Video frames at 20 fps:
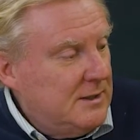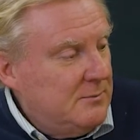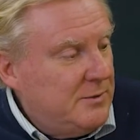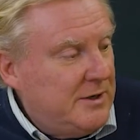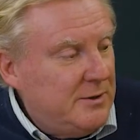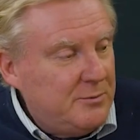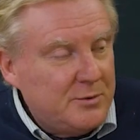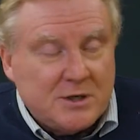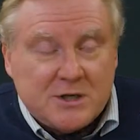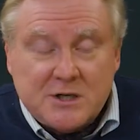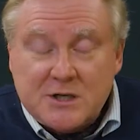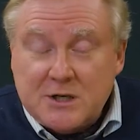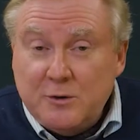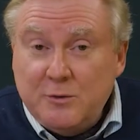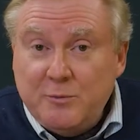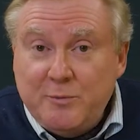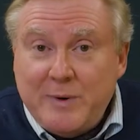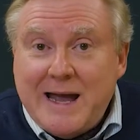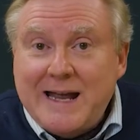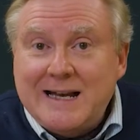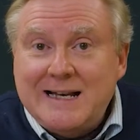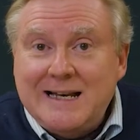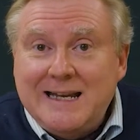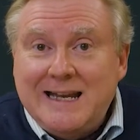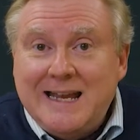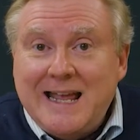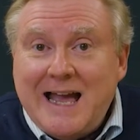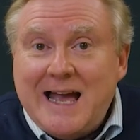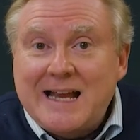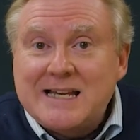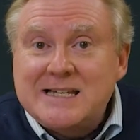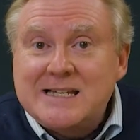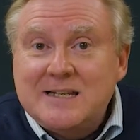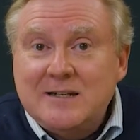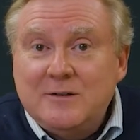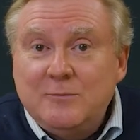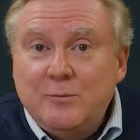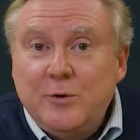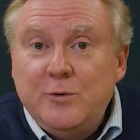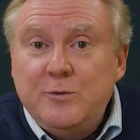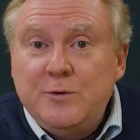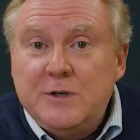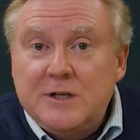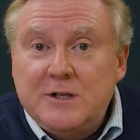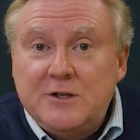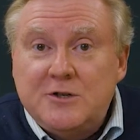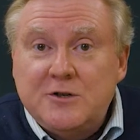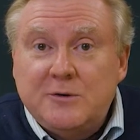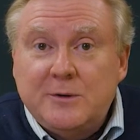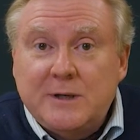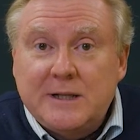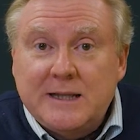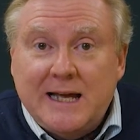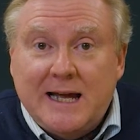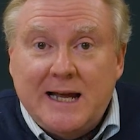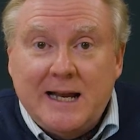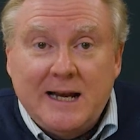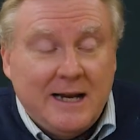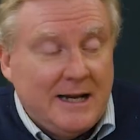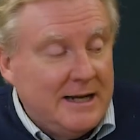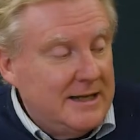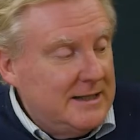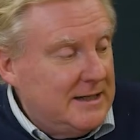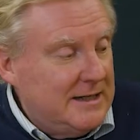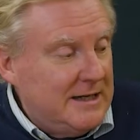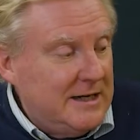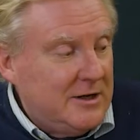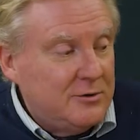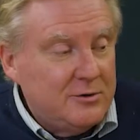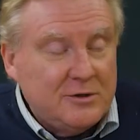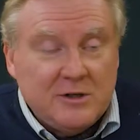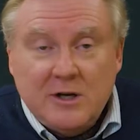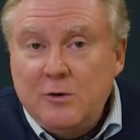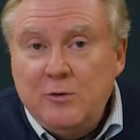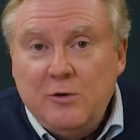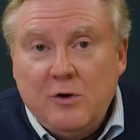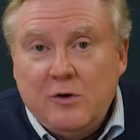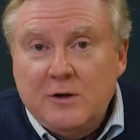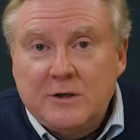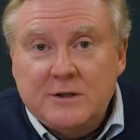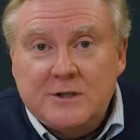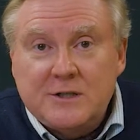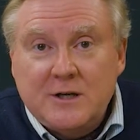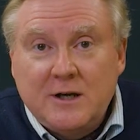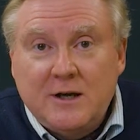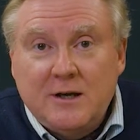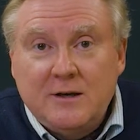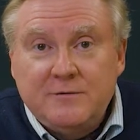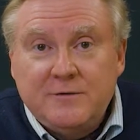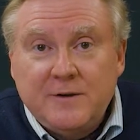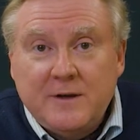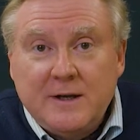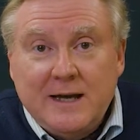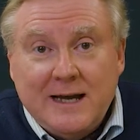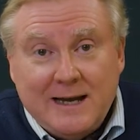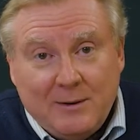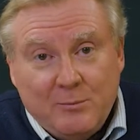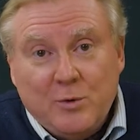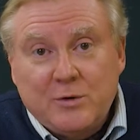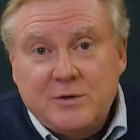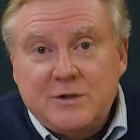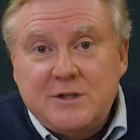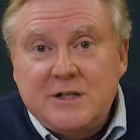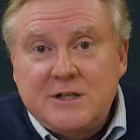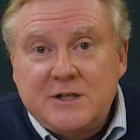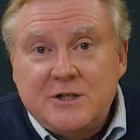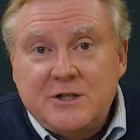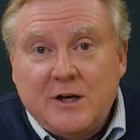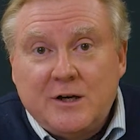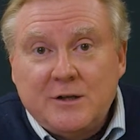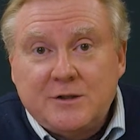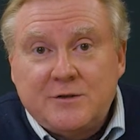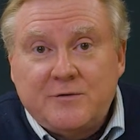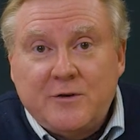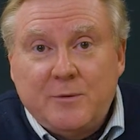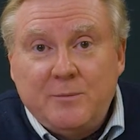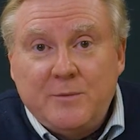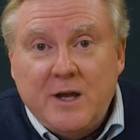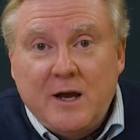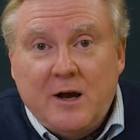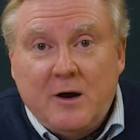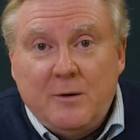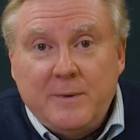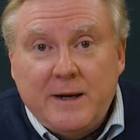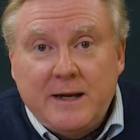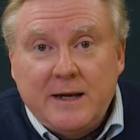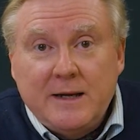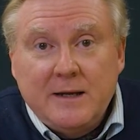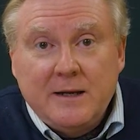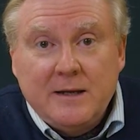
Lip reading: But he was so badly gassed and wounded during that he could no longer serve and was discharged from the army.